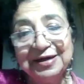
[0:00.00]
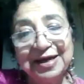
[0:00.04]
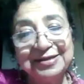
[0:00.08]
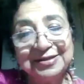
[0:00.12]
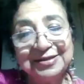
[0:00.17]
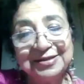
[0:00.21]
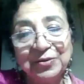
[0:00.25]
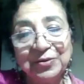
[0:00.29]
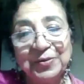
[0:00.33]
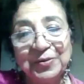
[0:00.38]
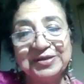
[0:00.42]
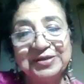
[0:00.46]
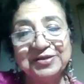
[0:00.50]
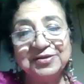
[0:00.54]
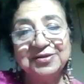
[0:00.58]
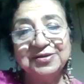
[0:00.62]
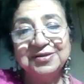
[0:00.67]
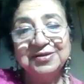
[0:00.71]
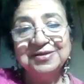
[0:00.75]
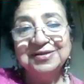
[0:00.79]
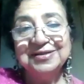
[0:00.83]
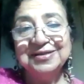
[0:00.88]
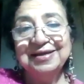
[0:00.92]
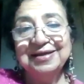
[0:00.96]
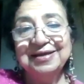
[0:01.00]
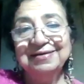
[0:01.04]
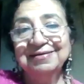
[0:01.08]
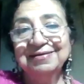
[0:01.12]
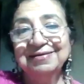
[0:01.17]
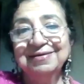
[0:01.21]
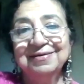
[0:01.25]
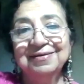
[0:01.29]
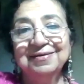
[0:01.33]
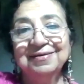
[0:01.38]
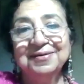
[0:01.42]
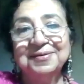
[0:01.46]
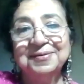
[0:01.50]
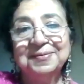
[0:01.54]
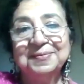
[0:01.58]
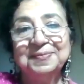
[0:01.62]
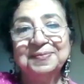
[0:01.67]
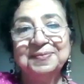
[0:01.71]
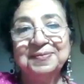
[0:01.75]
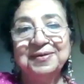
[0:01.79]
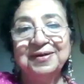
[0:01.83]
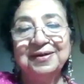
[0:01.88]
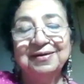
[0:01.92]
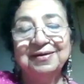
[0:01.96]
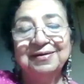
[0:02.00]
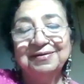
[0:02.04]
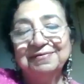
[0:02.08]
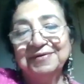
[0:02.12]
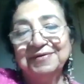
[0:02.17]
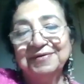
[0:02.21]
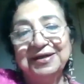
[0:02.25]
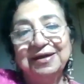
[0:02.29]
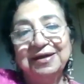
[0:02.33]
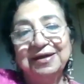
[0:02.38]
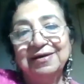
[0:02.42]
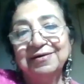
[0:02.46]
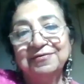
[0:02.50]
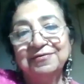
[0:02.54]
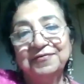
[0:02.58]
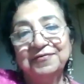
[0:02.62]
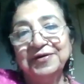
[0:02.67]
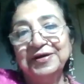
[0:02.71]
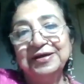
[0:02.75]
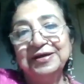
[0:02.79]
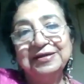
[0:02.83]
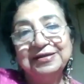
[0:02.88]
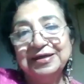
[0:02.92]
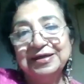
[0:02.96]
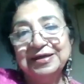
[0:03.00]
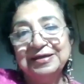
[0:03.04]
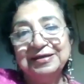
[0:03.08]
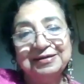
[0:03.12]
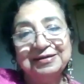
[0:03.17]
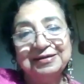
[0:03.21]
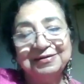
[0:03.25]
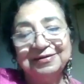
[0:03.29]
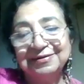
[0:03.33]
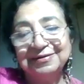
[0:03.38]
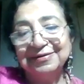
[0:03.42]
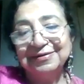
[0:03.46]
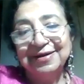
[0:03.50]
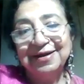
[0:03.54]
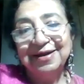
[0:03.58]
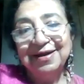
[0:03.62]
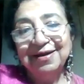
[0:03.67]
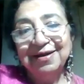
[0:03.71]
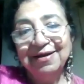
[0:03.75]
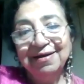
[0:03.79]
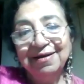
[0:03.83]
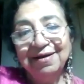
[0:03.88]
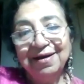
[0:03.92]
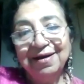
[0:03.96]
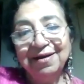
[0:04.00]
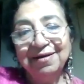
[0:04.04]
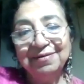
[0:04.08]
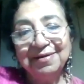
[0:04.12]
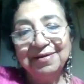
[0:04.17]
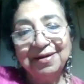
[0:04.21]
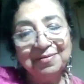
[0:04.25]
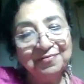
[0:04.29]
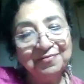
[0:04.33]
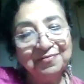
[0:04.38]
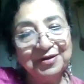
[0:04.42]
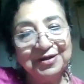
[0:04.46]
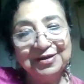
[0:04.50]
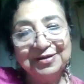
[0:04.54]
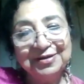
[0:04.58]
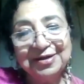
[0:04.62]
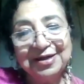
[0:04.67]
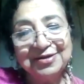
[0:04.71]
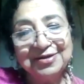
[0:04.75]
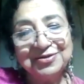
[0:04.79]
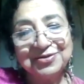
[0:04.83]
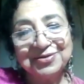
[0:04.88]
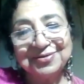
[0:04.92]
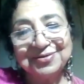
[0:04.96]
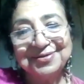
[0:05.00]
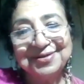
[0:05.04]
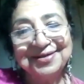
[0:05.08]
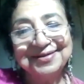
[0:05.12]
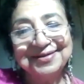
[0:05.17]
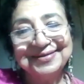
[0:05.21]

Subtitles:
nice questions and very heartfelt, and I'm very touched.